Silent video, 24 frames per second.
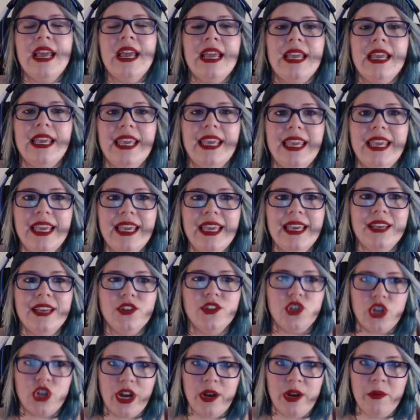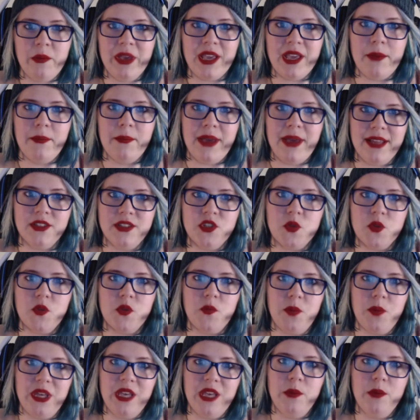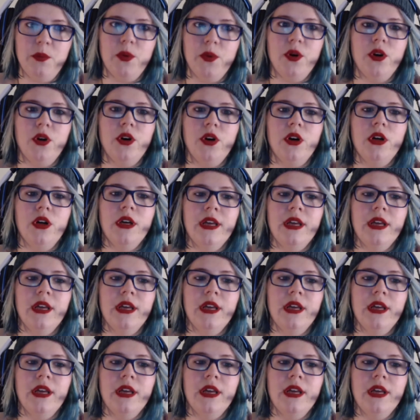He is trying to make amends with people